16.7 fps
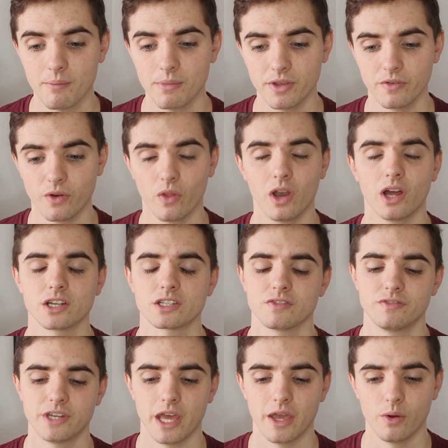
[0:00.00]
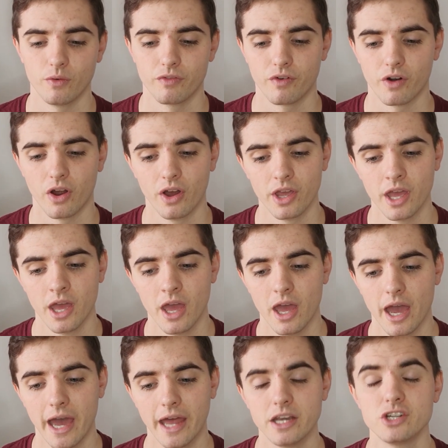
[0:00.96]
but you've got the likes of Dale Fry
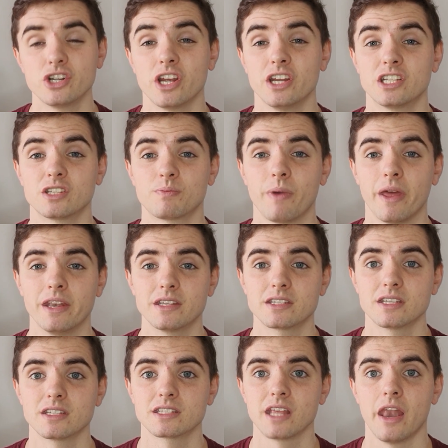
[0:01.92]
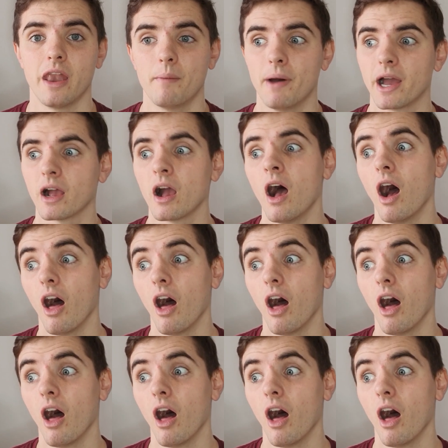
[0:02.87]
and Jed Spence at centre back.